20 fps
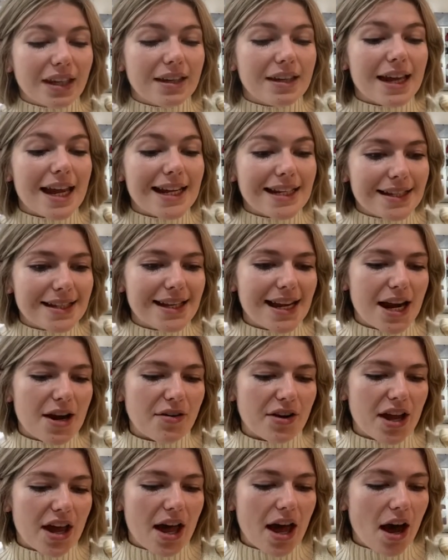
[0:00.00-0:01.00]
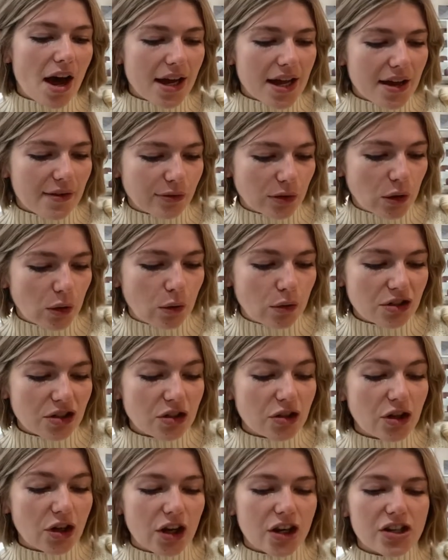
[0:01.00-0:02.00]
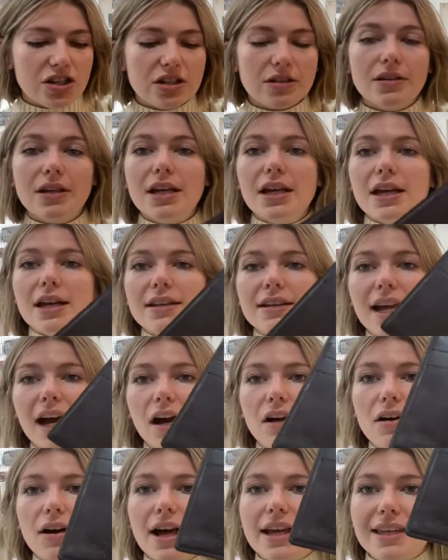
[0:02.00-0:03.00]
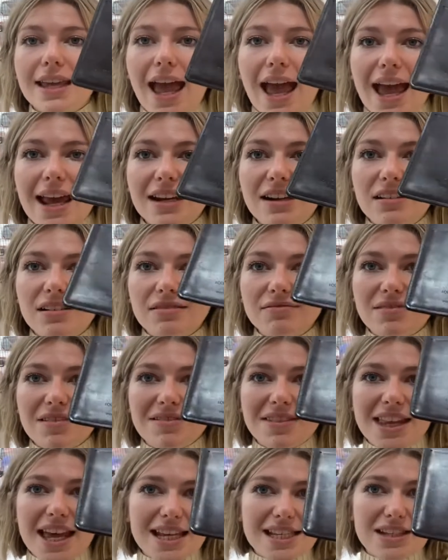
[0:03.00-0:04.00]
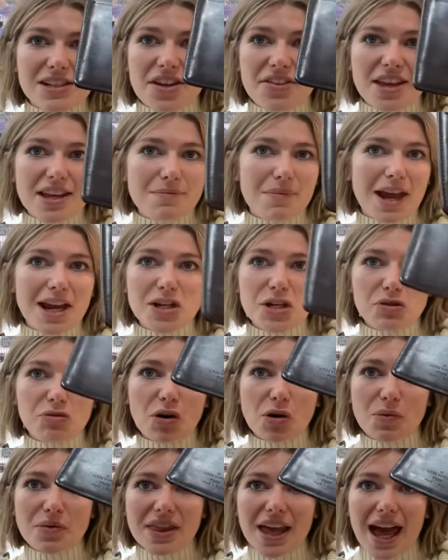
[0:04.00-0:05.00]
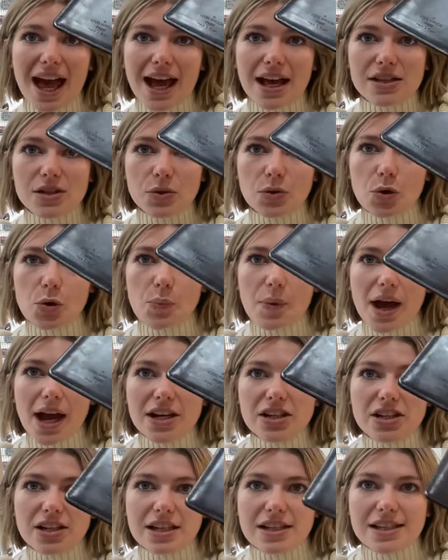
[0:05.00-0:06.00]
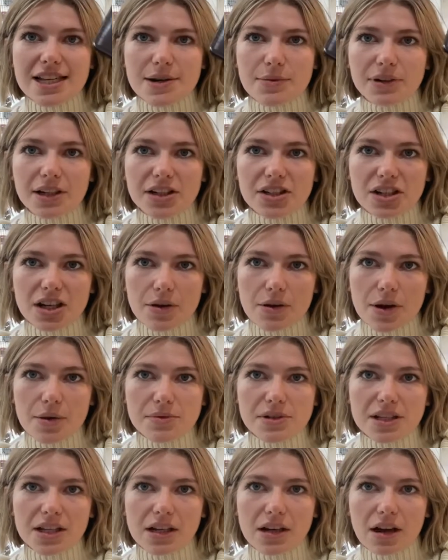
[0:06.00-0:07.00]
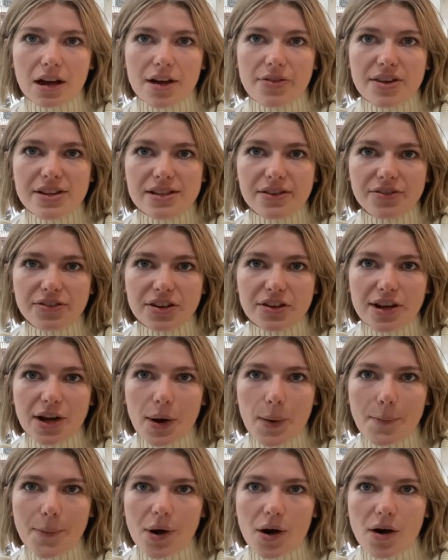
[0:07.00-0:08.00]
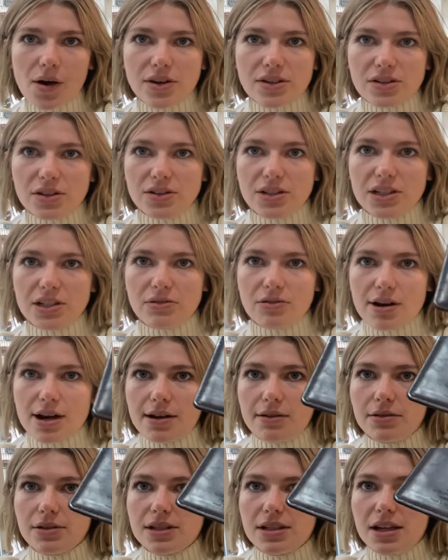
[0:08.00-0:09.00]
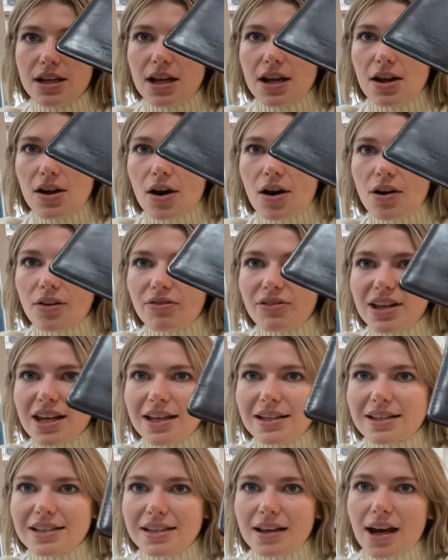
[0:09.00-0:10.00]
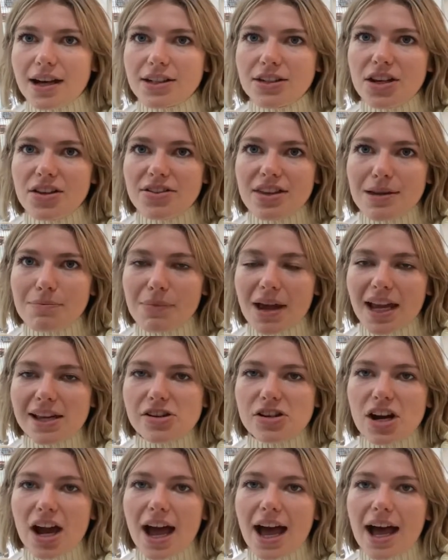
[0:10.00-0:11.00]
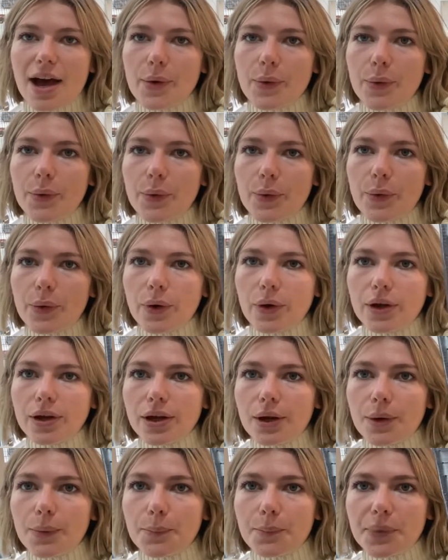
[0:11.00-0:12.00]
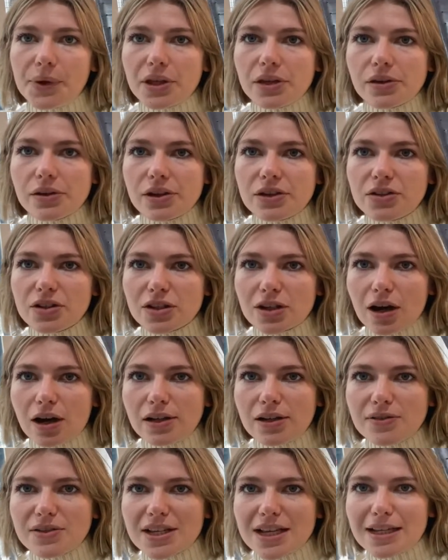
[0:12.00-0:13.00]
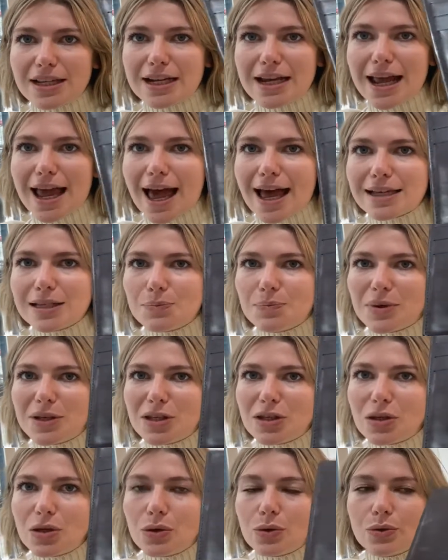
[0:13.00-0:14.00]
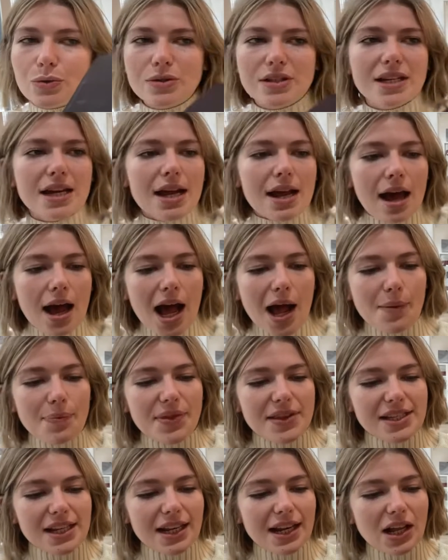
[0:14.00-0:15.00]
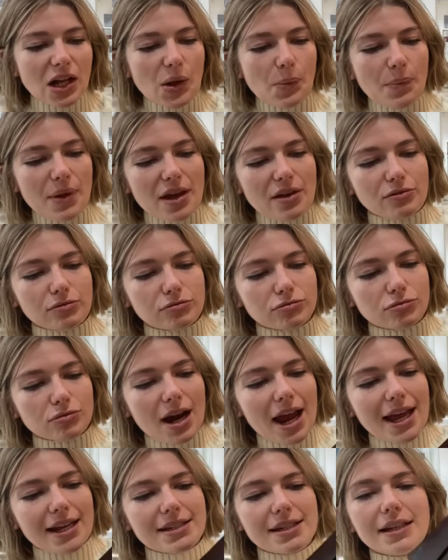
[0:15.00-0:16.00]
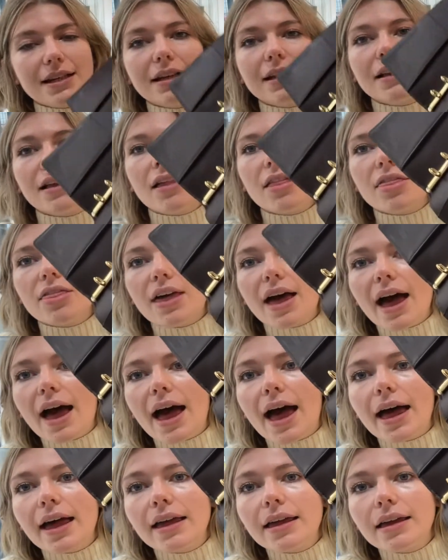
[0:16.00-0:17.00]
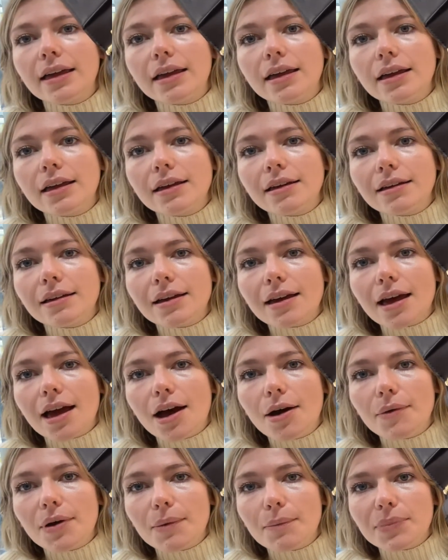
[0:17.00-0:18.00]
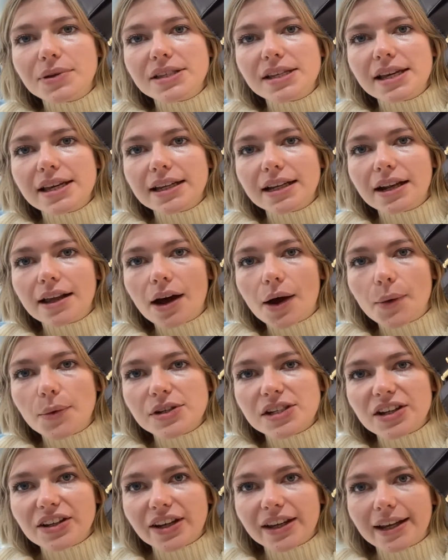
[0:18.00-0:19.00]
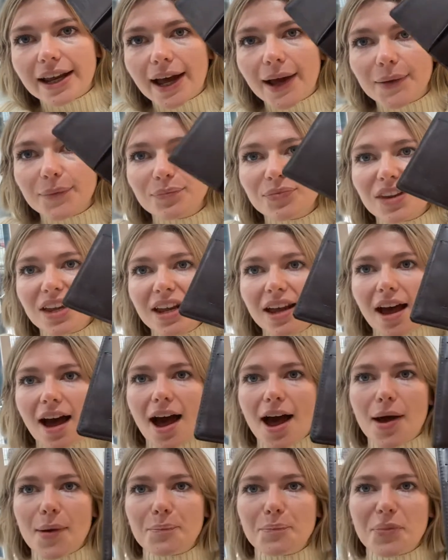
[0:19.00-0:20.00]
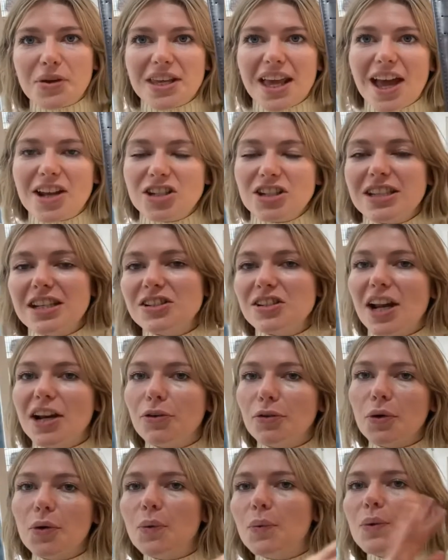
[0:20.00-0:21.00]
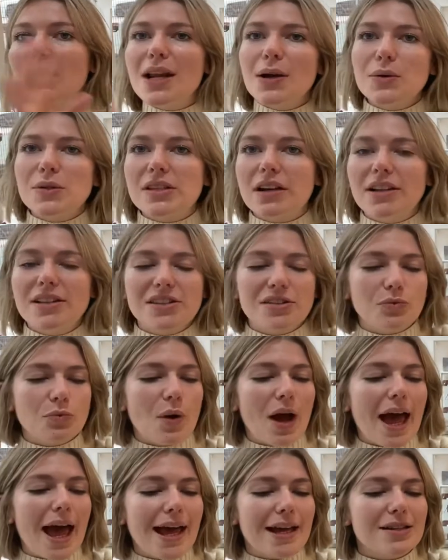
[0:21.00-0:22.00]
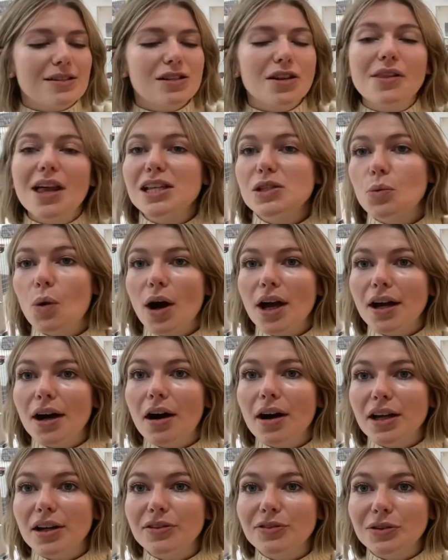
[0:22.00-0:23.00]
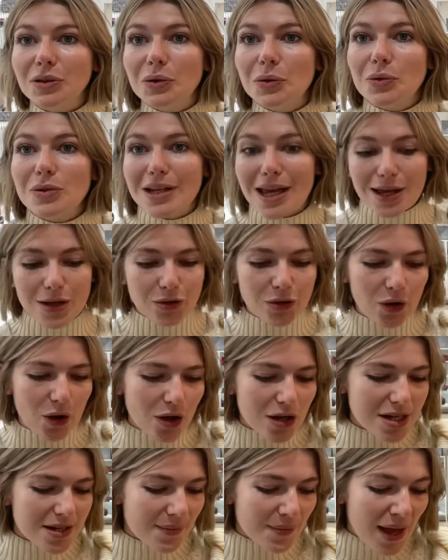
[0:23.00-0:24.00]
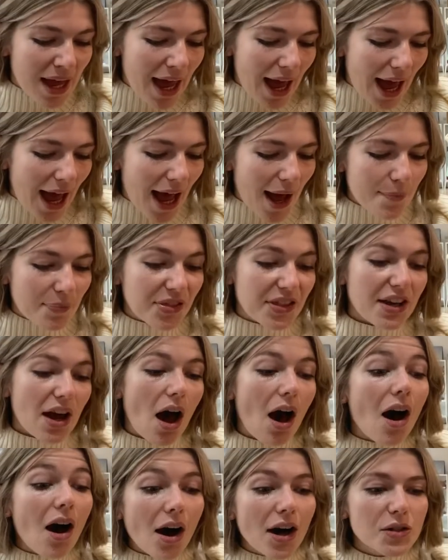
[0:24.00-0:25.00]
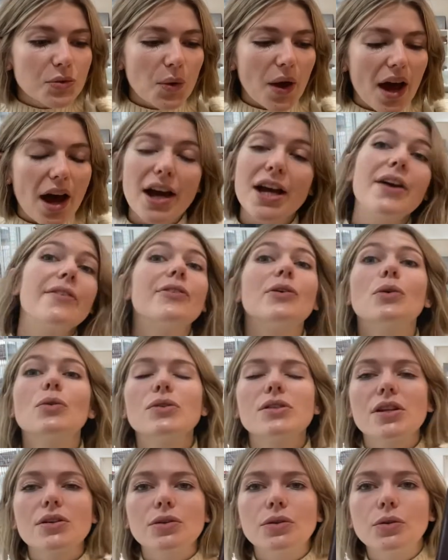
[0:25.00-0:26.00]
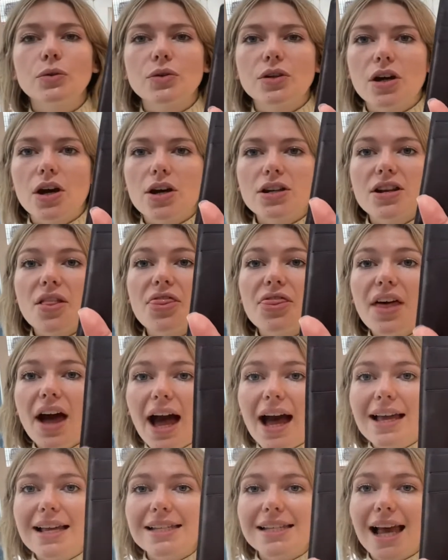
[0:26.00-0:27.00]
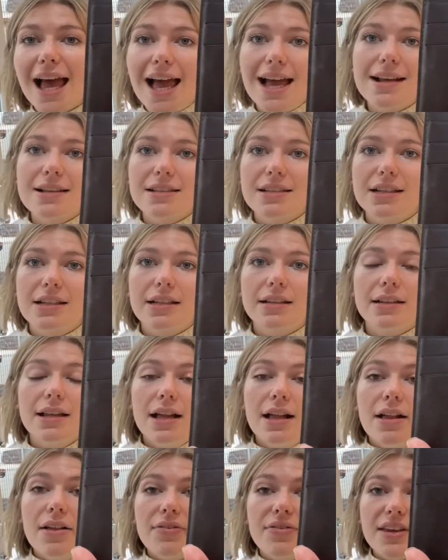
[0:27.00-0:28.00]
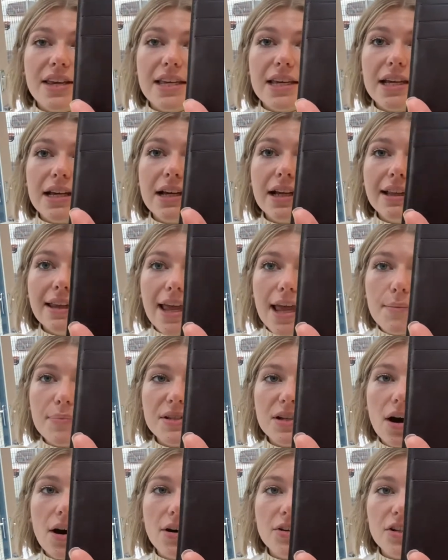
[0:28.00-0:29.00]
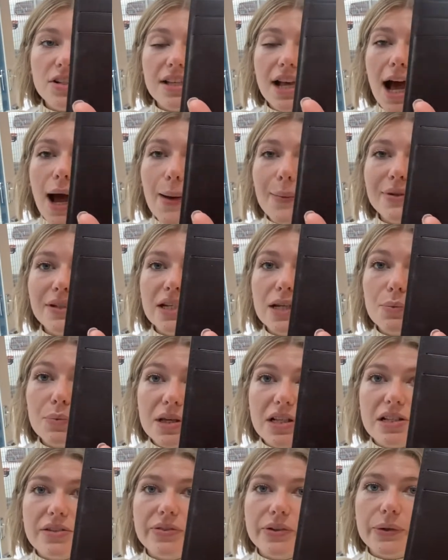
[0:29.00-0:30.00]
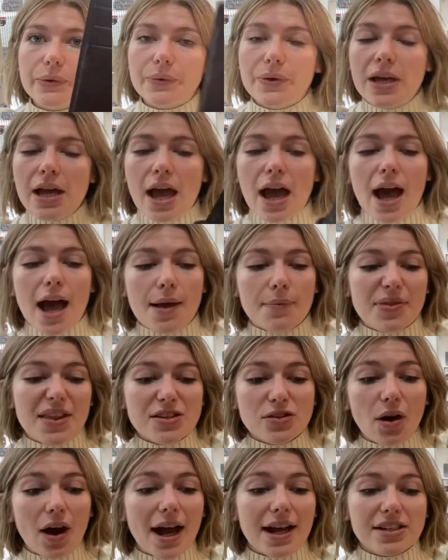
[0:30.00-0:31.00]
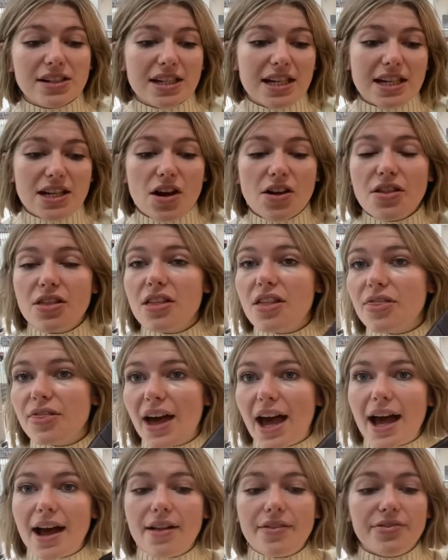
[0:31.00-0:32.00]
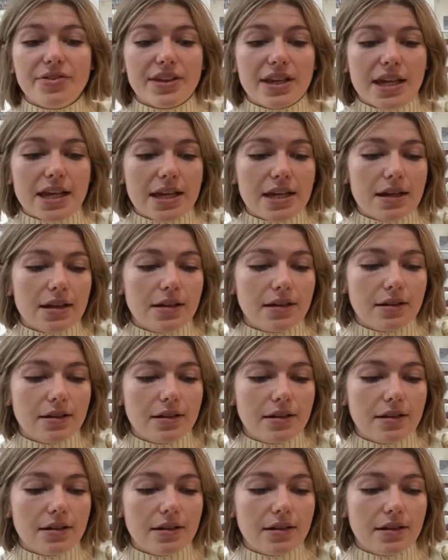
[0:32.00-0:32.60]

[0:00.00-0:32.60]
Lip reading: Interior, I have called good. Now, again, there's nothing major wrong with it at all, but as you can see when I show it up to the light, there's a few little marks dotted around on the inside. Nothing major at all, but you can just kind of see that it has been used. There's a little bit of red there in particular I was looking at. But yeah, just in general, little signs of wear, so that's why I have called it good. The hardware I have also called good. That is excellent. The clips are just absolutely beautiful. There's not actually, other than that and the